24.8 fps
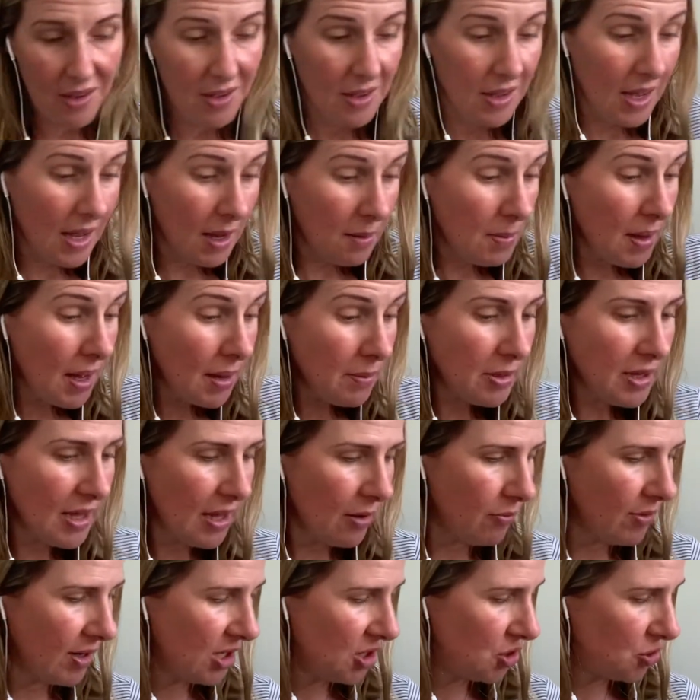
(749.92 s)
And maybe that
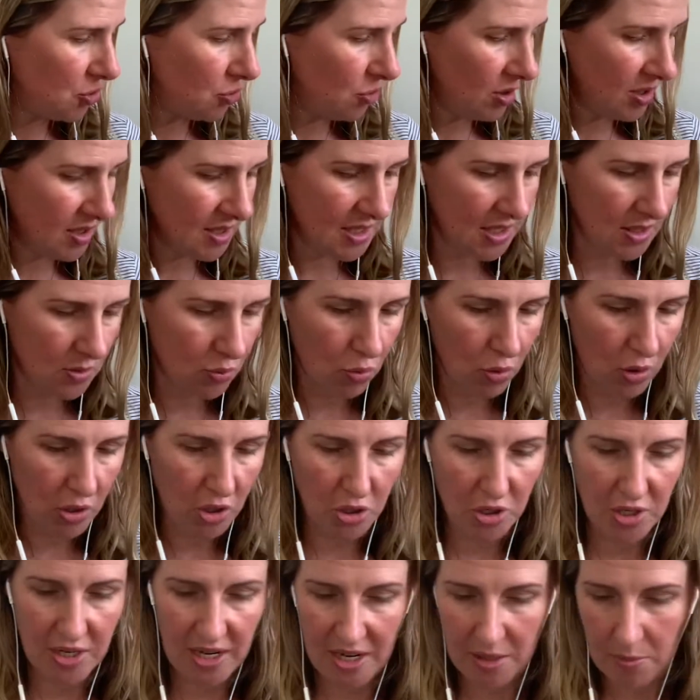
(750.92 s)
reassurance is what
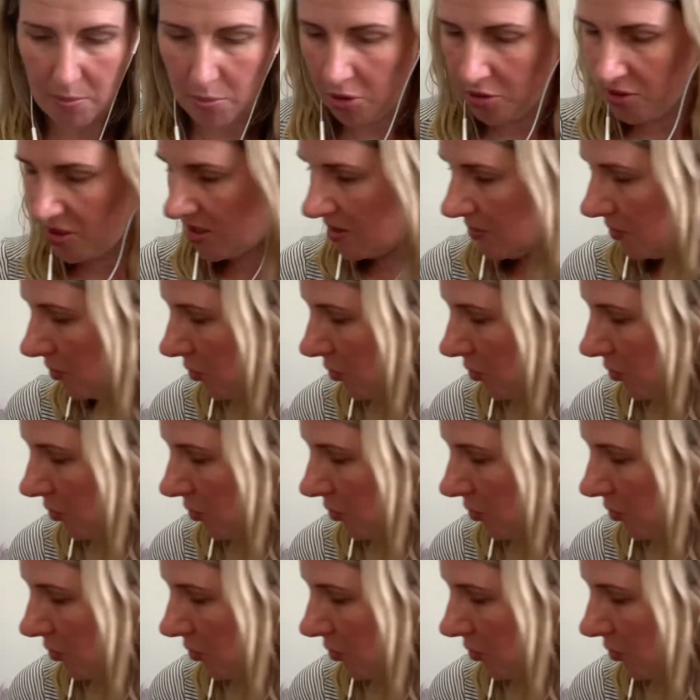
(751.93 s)
you need most of